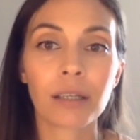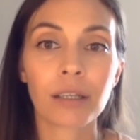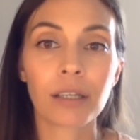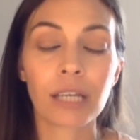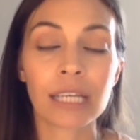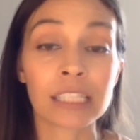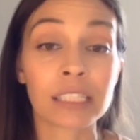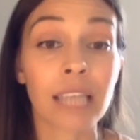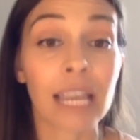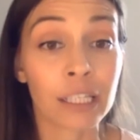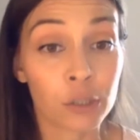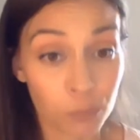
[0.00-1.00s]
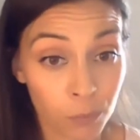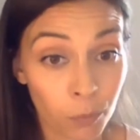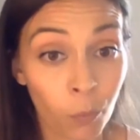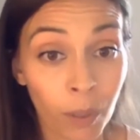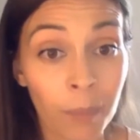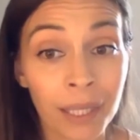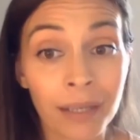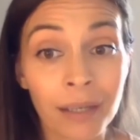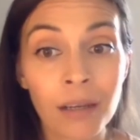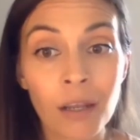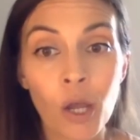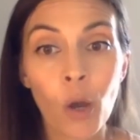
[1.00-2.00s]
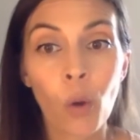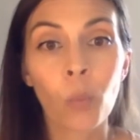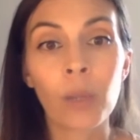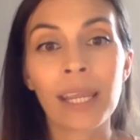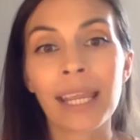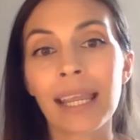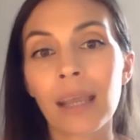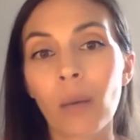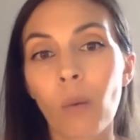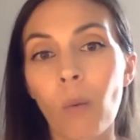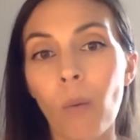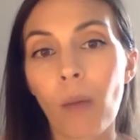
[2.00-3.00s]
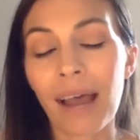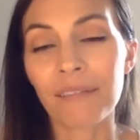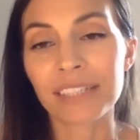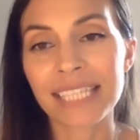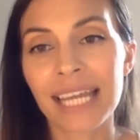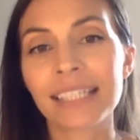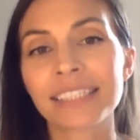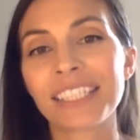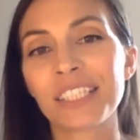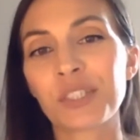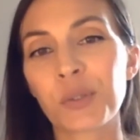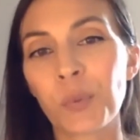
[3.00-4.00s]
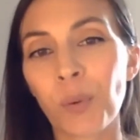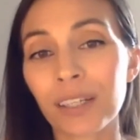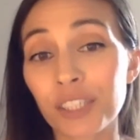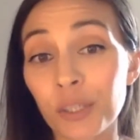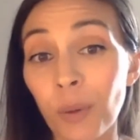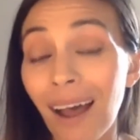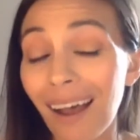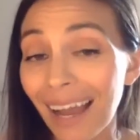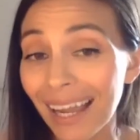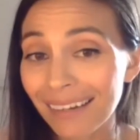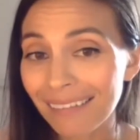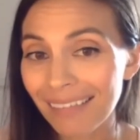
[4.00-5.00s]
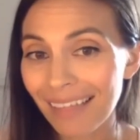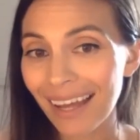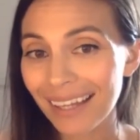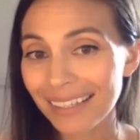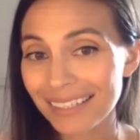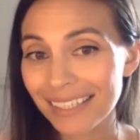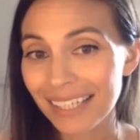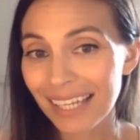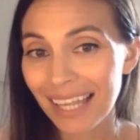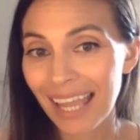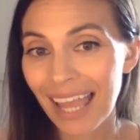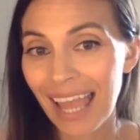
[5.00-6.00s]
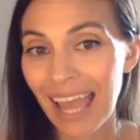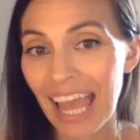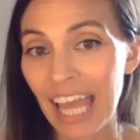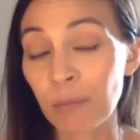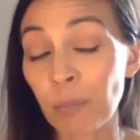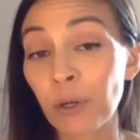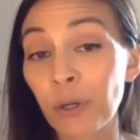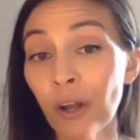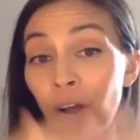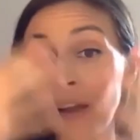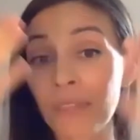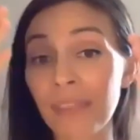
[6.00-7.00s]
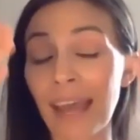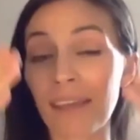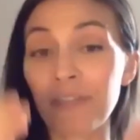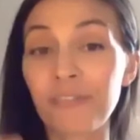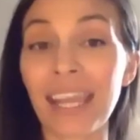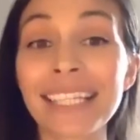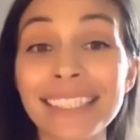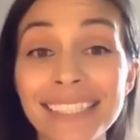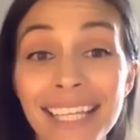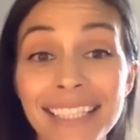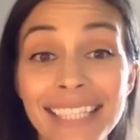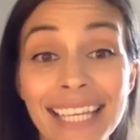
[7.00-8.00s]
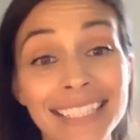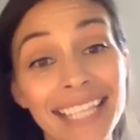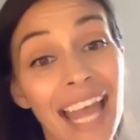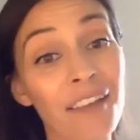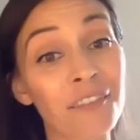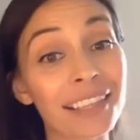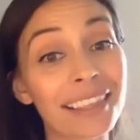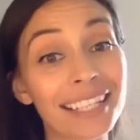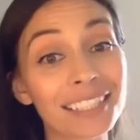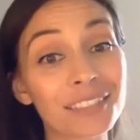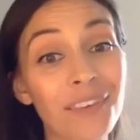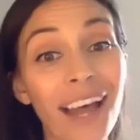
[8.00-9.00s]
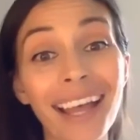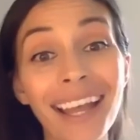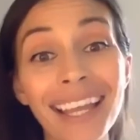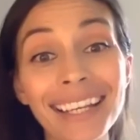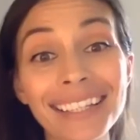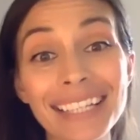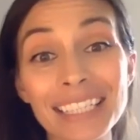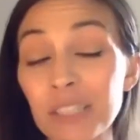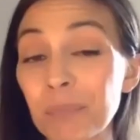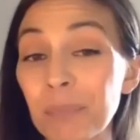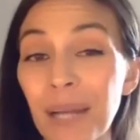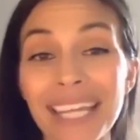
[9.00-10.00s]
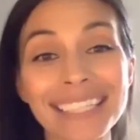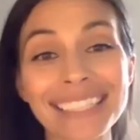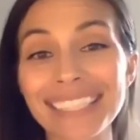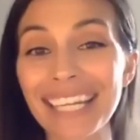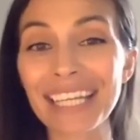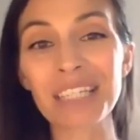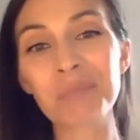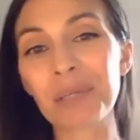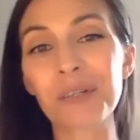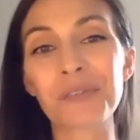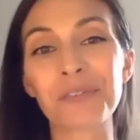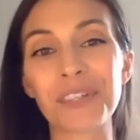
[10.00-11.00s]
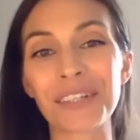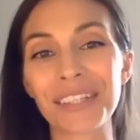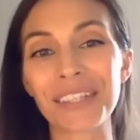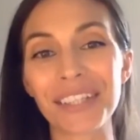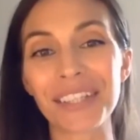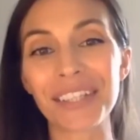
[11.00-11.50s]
as women, we have a tendency to want to hide that and put on that face that says everything's fine, it's bright and sunny and beautiful,